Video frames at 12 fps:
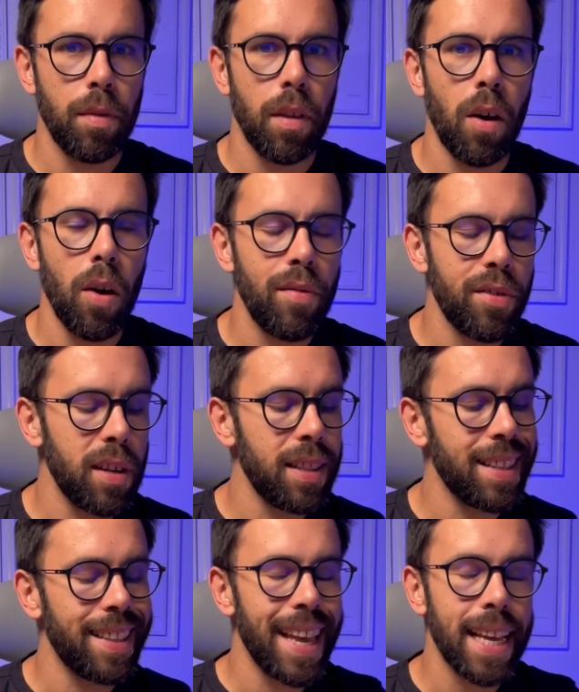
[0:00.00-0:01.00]
However, in
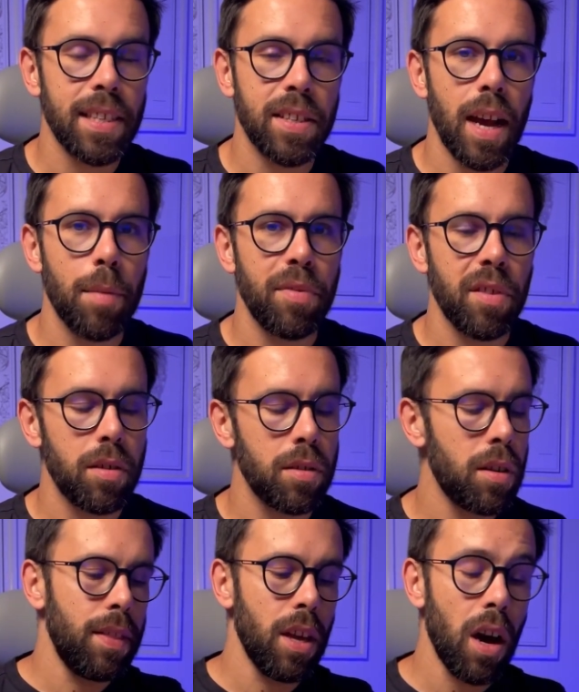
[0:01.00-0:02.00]
the next chapter,
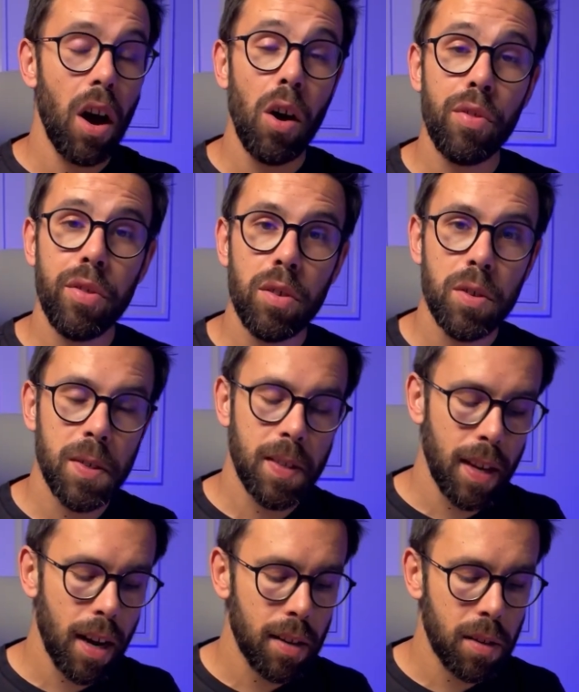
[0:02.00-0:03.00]
the author
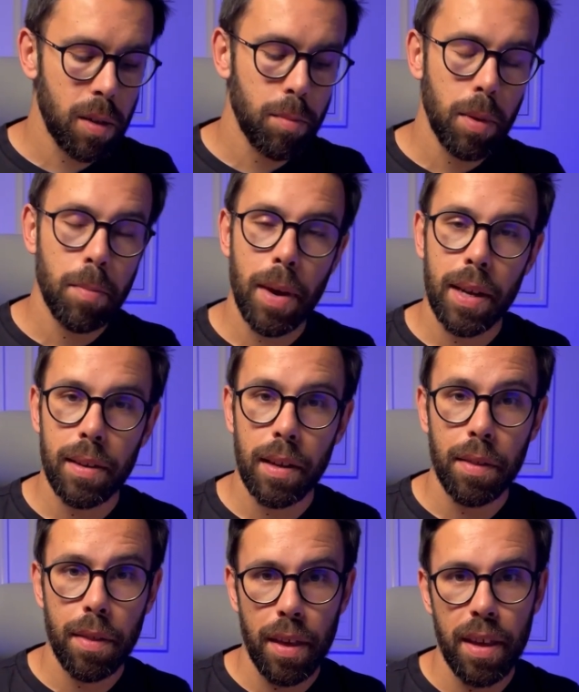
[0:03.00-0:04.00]
starts implementing
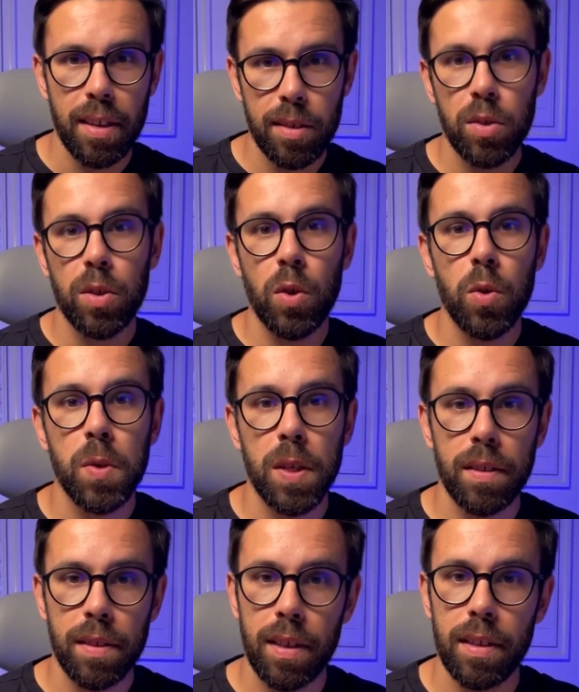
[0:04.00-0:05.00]
things
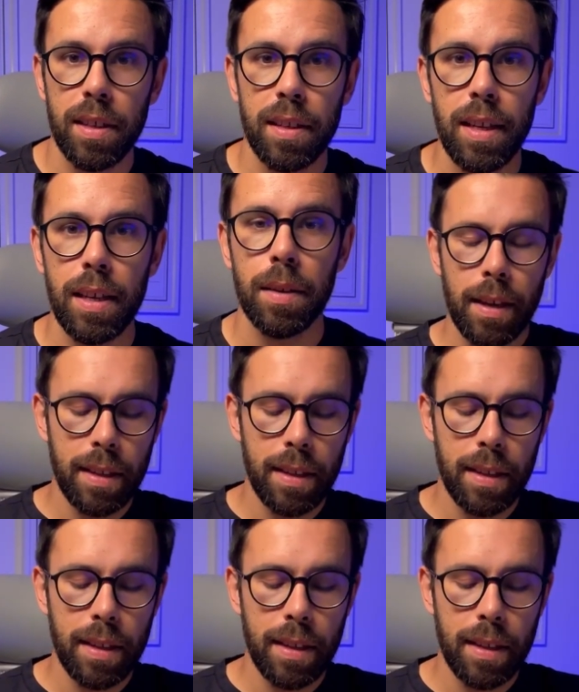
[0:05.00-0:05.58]
using TDD.